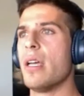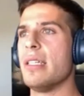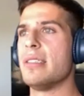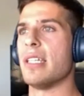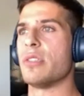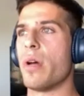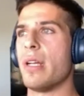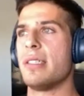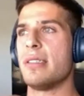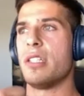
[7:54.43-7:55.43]
He says, what
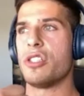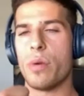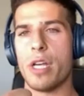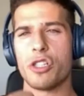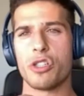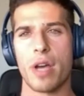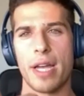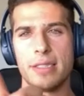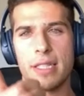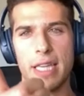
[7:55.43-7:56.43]
is the situation
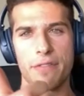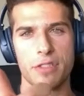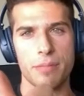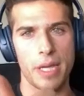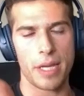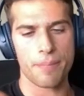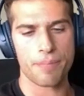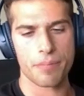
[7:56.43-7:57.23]
trying to gift me?